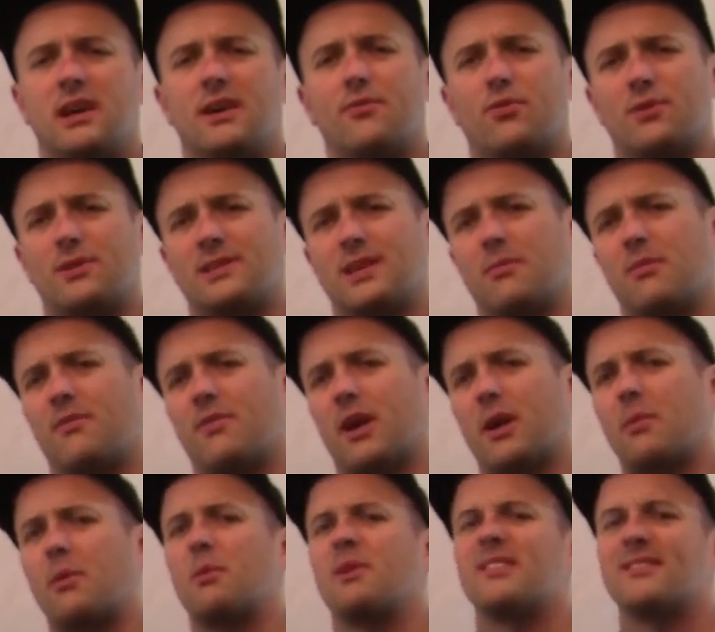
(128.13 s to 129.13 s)
Java runtime
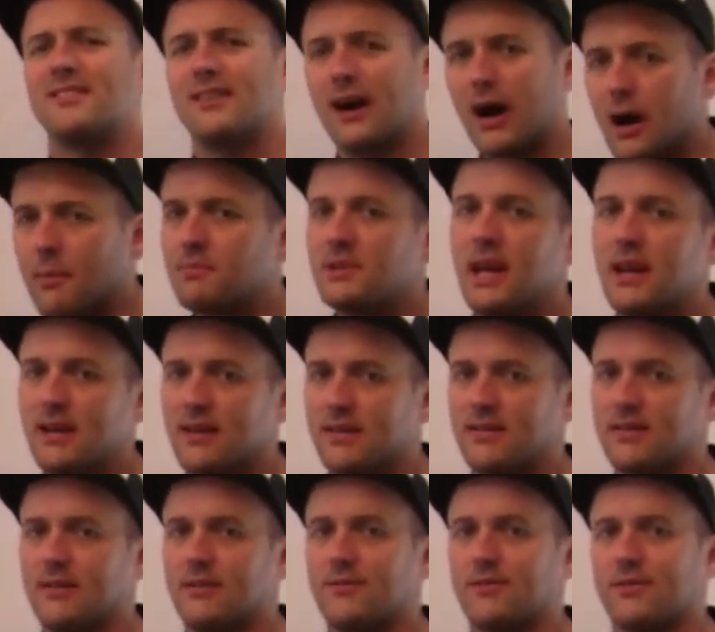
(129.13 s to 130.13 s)
environment wants to update
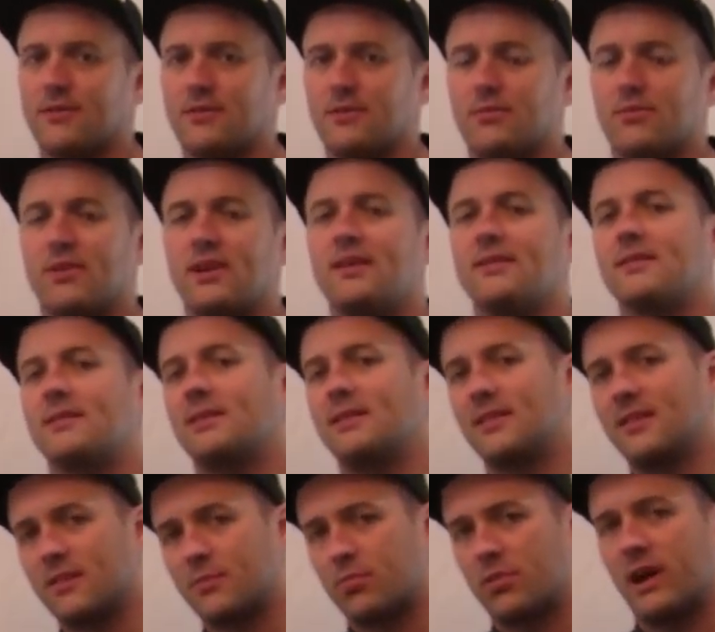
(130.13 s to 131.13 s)
itself for some reason
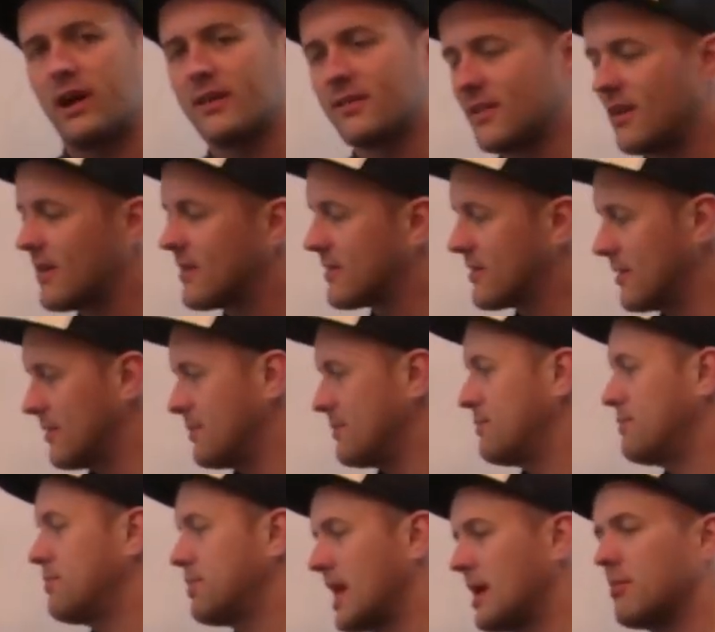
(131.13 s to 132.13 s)
in this process, so
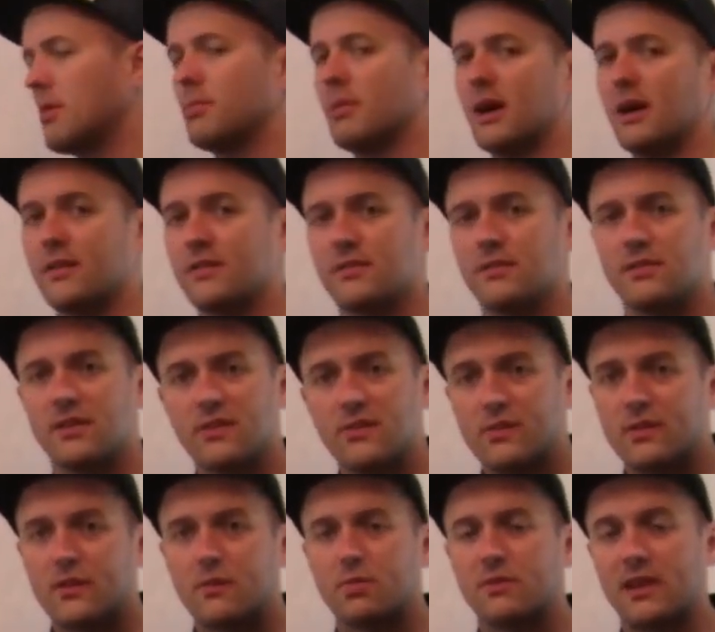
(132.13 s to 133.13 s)
blah blah blah. So
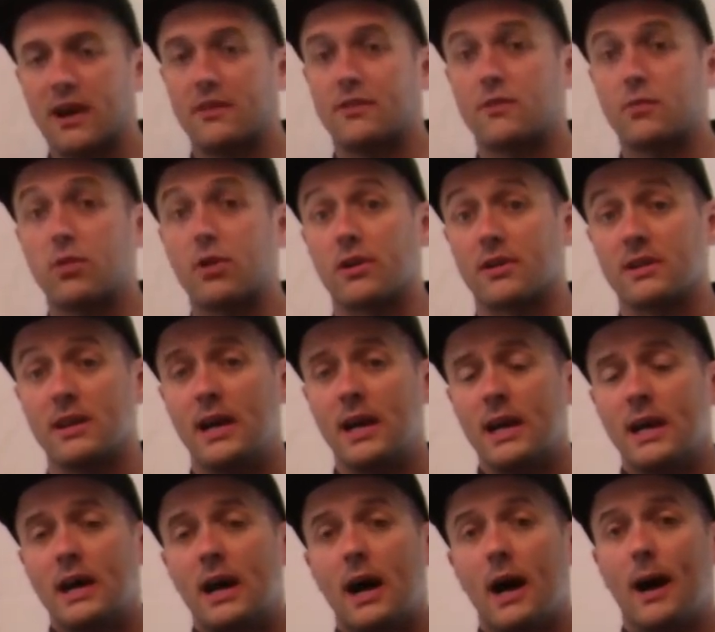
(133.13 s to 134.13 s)
this was how this worked.
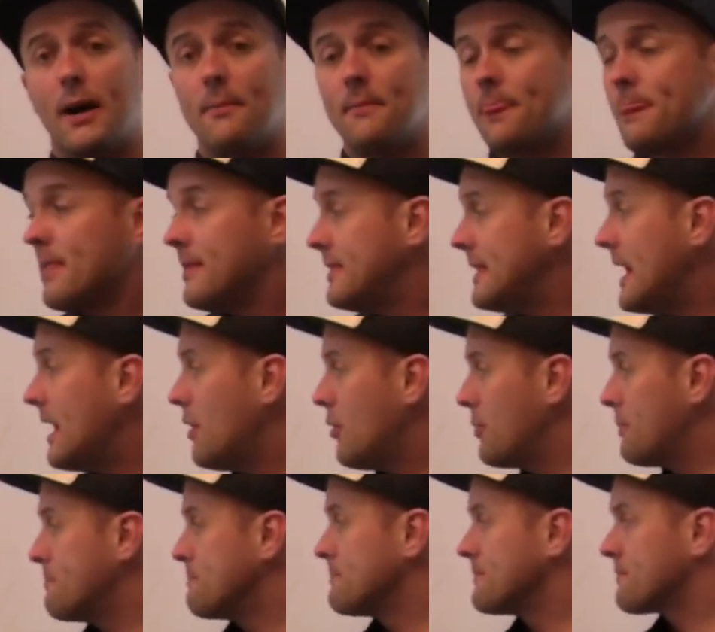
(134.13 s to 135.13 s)

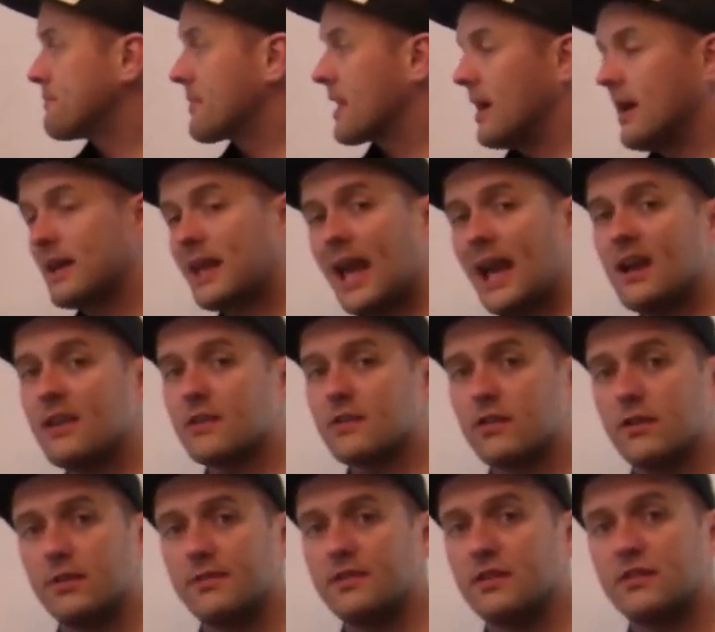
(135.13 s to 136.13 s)
Now, again,
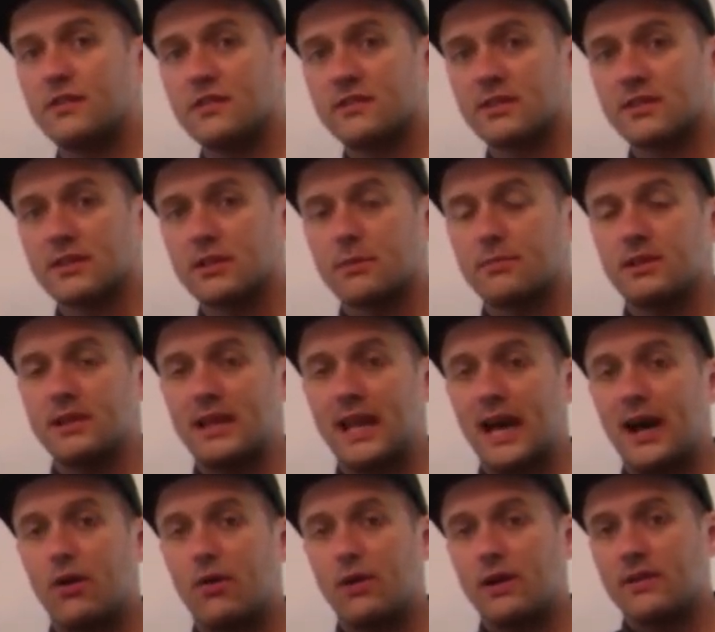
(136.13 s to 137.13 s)
so this is a little bit
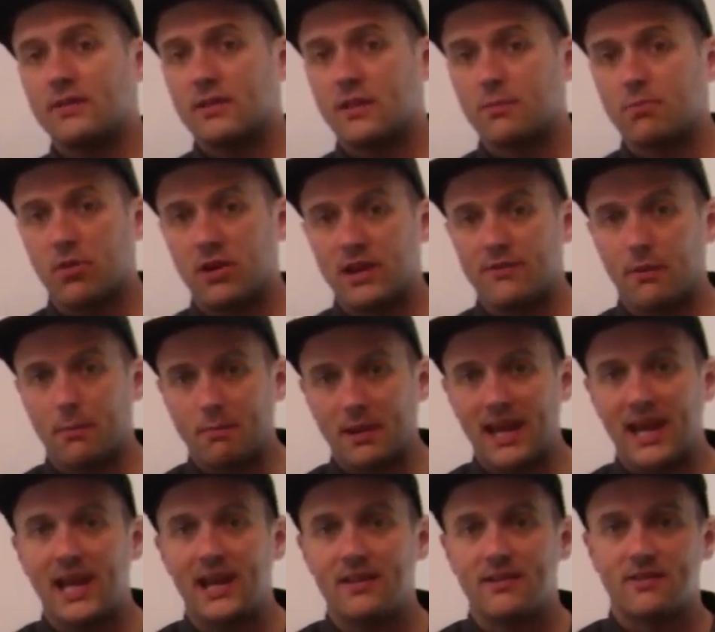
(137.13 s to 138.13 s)
now at this point of a
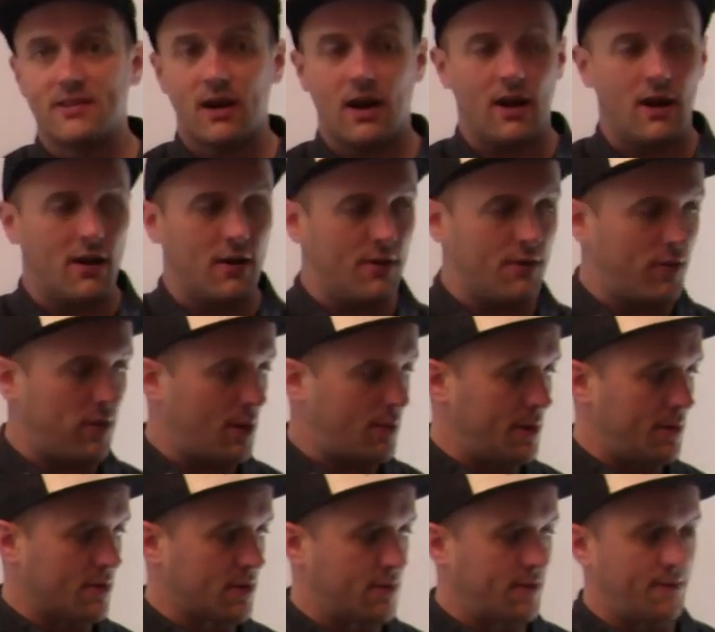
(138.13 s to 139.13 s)
piece of what
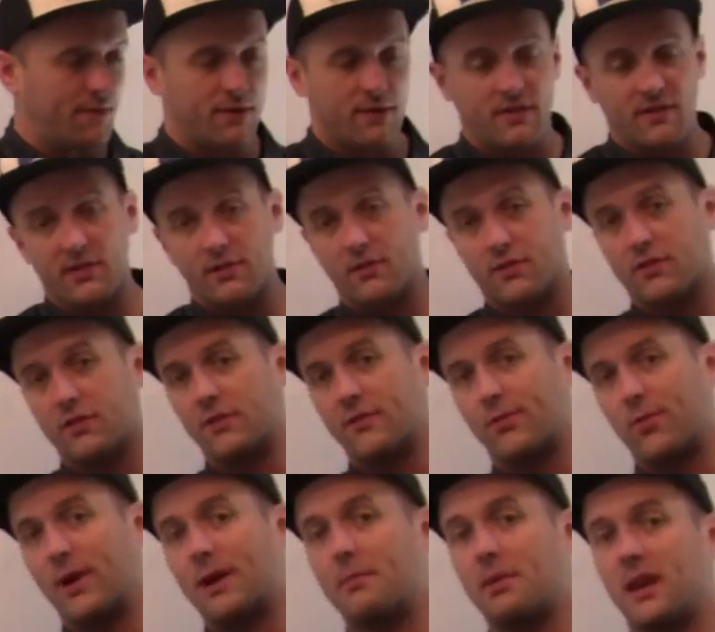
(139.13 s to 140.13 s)
we would consider sort
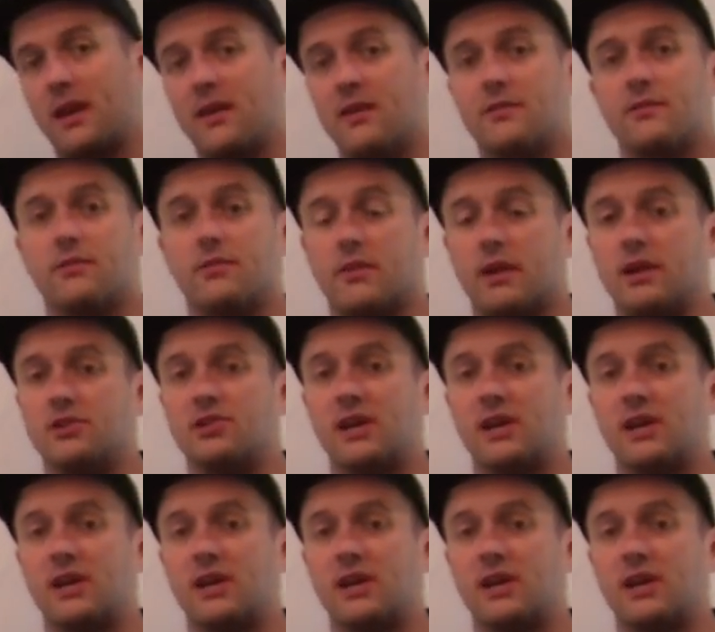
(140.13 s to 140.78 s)
of web history.